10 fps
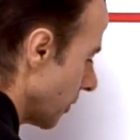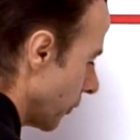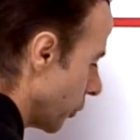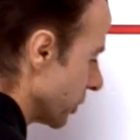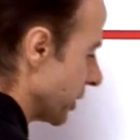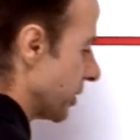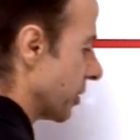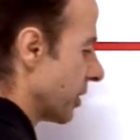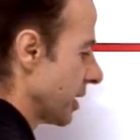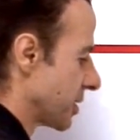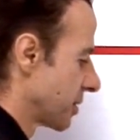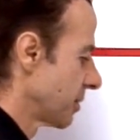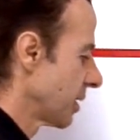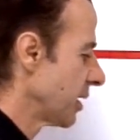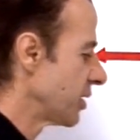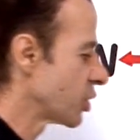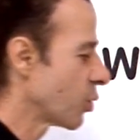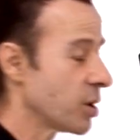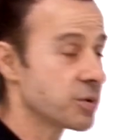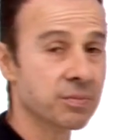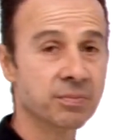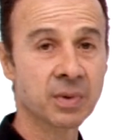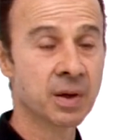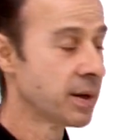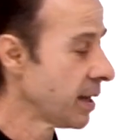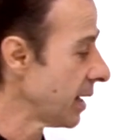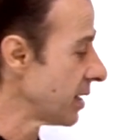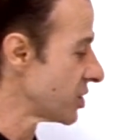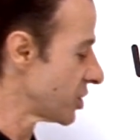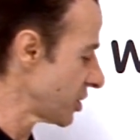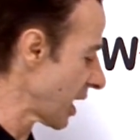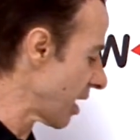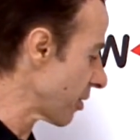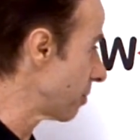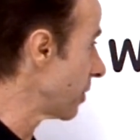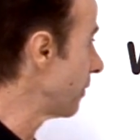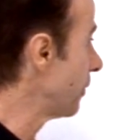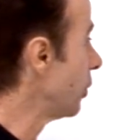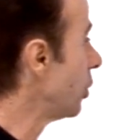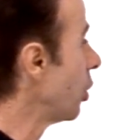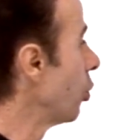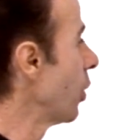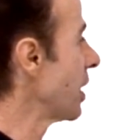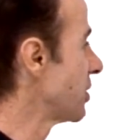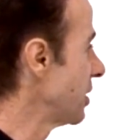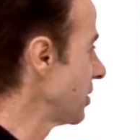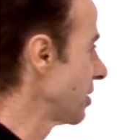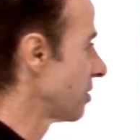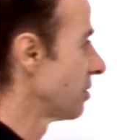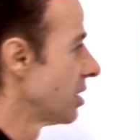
40 degrees in this quadrant. And it's south before west, isn't it?